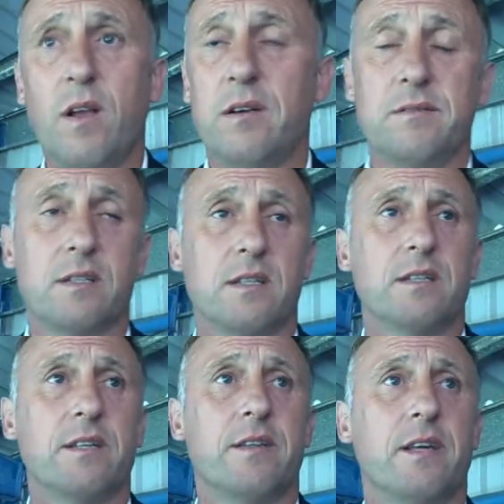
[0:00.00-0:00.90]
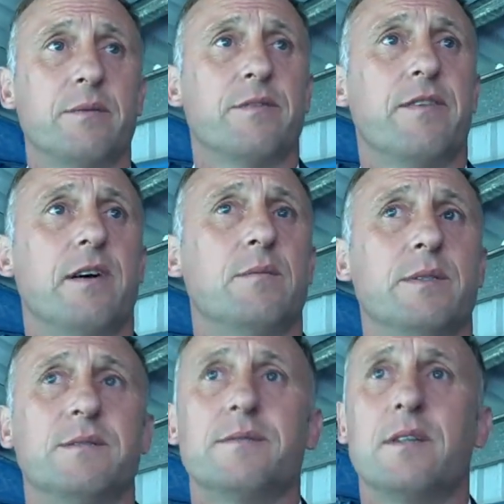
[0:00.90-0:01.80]
I didn't think it was a foul.
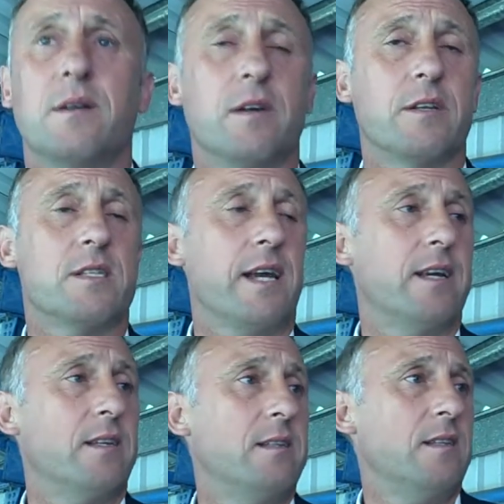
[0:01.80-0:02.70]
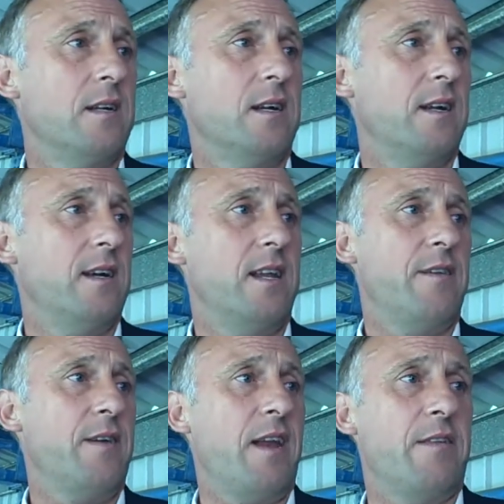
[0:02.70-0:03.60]
But I'd have taken
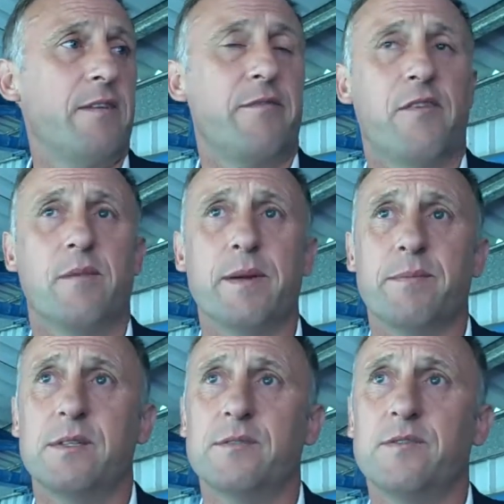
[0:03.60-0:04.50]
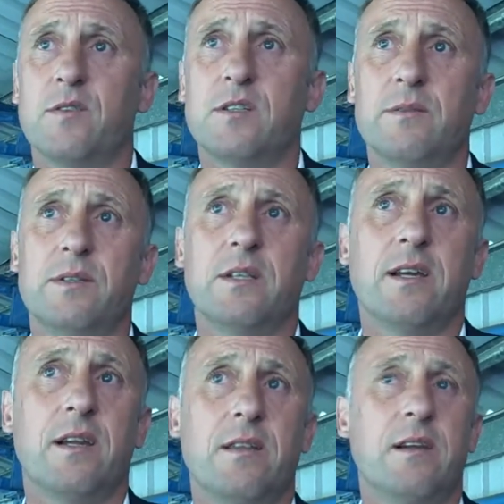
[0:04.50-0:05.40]
anything from it, but unfortunately we didn't
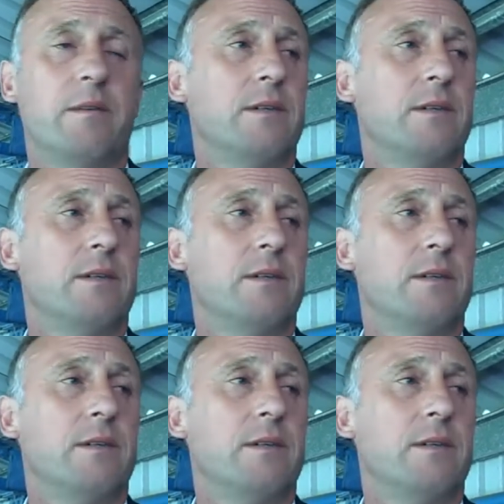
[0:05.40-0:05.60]
get anything